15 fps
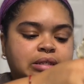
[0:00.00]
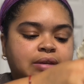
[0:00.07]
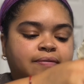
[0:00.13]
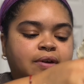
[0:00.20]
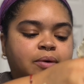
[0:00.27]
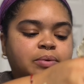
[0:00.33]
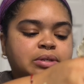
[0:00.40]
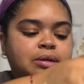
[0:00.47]
If
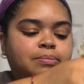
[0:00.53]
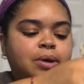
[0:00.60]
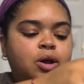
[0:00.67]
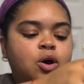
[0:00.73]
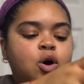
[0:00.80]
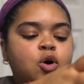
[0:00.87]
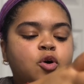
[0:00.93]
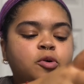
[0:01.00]
I was in my
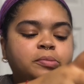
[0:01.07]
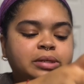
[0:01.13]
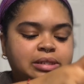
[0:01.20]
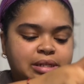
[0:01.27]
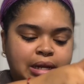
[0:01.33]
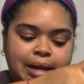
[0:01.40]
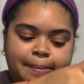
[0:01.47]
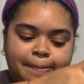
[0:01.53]

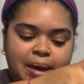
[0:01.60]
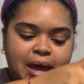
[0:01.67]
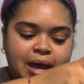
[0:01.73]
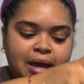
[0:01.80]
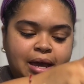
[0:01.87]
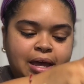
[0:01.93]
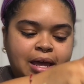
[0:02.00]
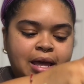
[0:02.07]
homesteading
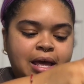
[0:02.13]
bag,